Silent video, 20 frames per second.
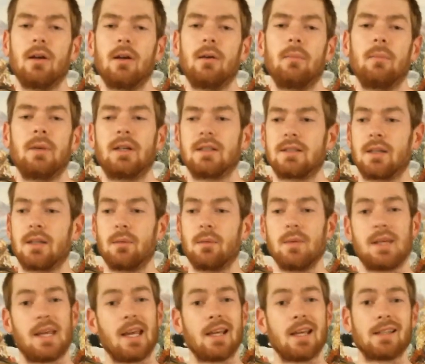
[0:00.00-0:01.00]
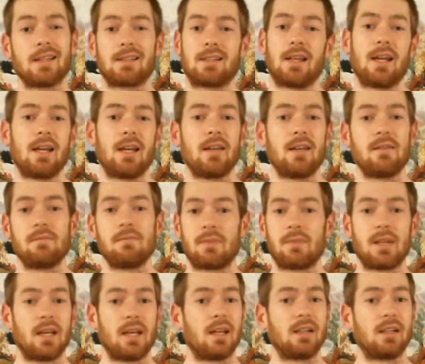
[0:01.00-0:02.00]
because then we can't say
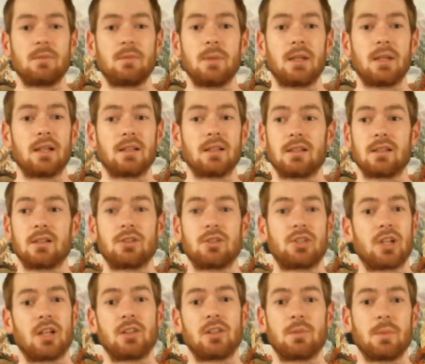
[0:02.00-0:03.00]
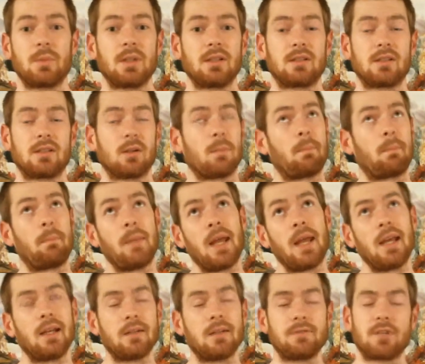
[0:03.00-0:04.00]
things because they're judgments, they're
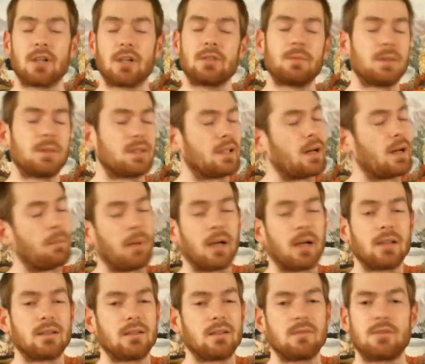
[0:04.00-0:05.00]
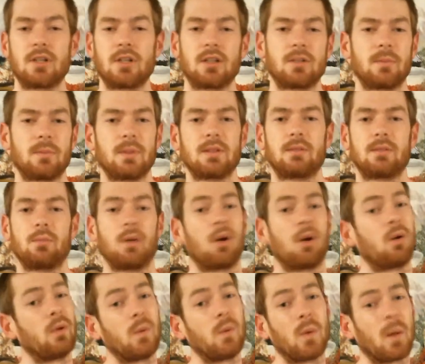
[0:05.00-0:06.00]
negative judgments, not positive judgments, and we
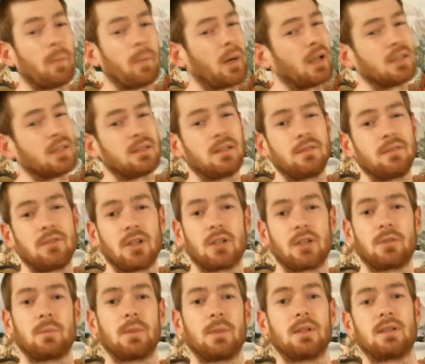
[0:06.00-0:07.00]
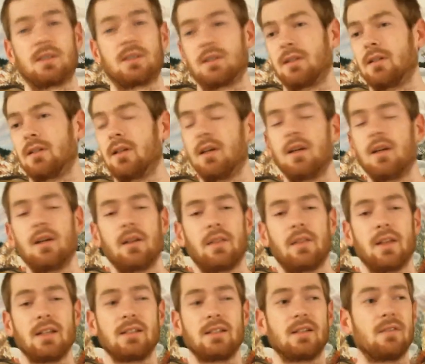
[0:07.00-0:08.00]
only want positive judgments and
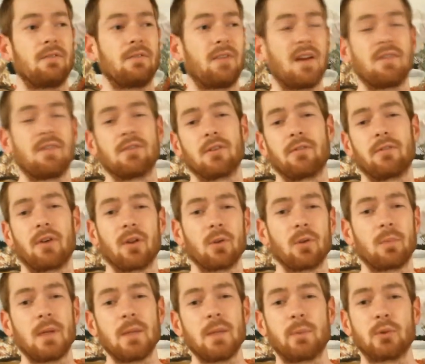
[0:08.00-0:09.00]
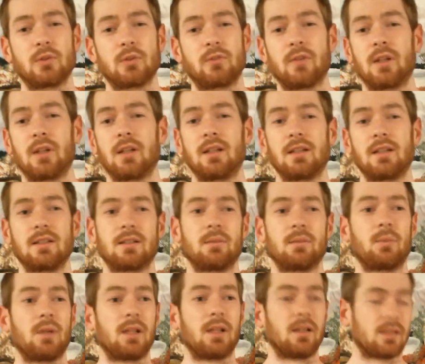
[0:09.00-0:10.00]
things in favor of other people's feelings,
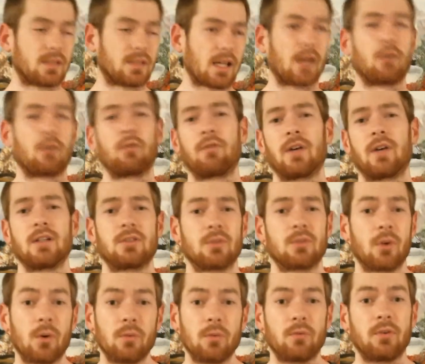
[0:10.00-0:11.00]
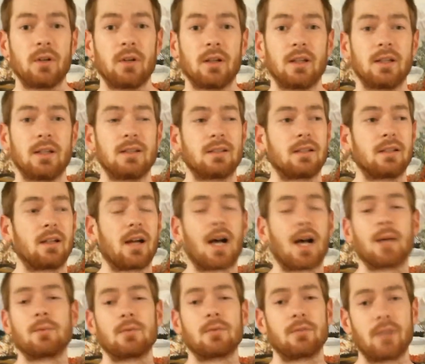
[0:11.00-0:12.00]
and we sacrifice our own feelings and
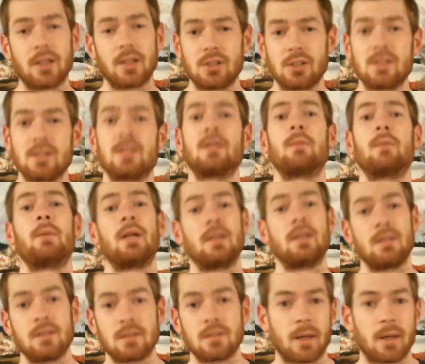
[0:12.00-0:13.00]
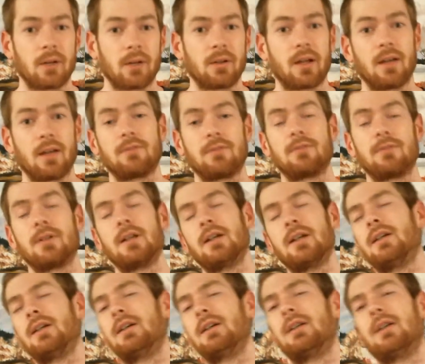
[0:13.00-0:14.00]
observations and opinions about life.
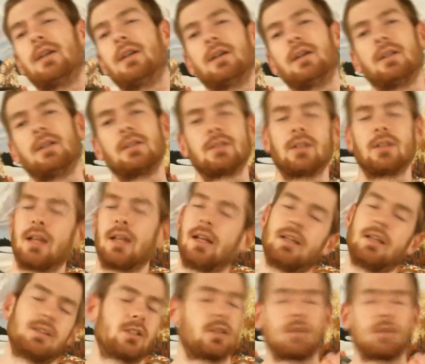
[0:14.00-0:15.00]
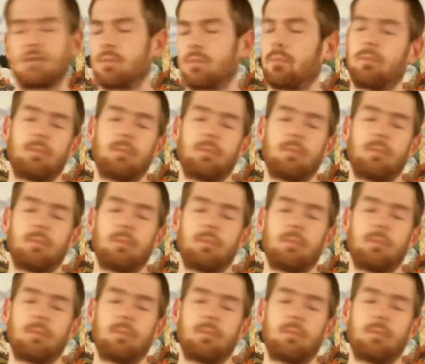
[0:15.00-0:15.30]
So then it's just